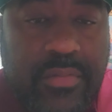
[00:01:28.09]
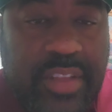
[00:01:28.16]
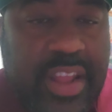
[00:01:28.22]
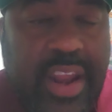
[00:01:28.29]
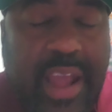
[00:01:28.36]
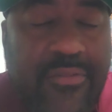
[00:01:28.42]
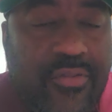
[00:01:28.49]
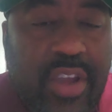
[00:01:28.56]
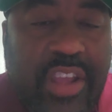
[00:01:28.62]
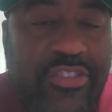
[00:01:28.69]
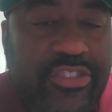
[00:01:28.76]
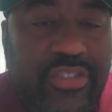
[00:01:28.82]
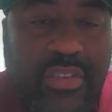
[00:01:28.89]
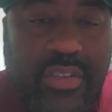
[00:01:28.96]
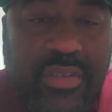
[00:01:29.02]
They're not
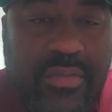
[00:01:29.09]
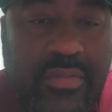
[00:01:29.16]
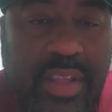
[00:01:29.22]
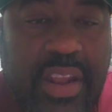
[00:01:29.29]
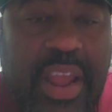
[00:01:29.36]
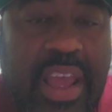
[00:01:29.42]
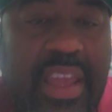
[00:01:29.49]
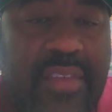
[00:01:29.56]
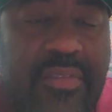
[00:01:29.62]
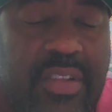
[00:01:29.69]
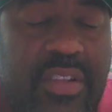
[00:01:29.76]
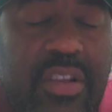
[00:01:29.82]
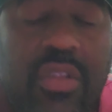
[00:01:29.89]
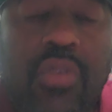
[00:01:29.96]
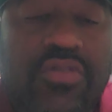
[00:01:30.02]
rich. They're not
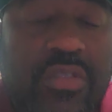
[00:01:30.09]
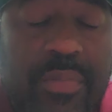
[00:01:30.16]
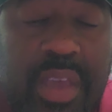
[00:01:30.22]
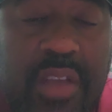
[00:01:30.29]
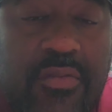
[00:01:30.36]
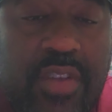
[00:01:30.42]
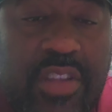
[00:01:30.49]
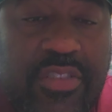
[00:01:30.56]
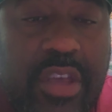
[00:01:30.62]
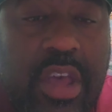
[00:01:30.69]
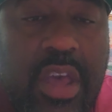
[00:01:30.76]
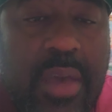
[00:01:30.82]
even close to being rich,